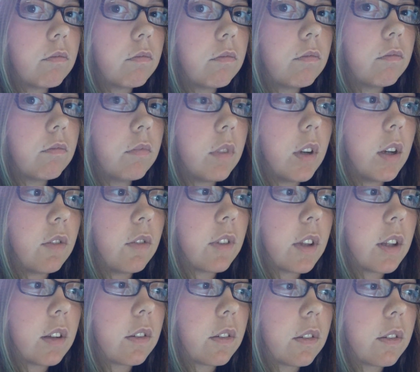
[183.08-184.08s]
If
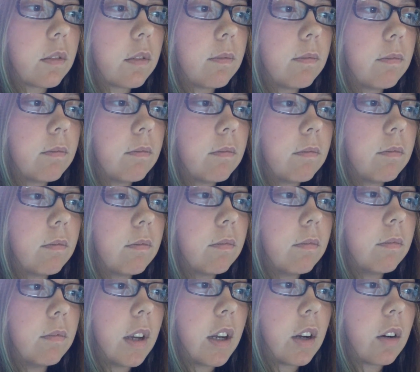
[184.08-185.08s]
that's
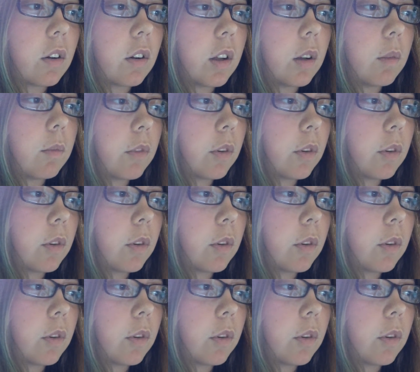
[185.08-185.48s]
at all helpful.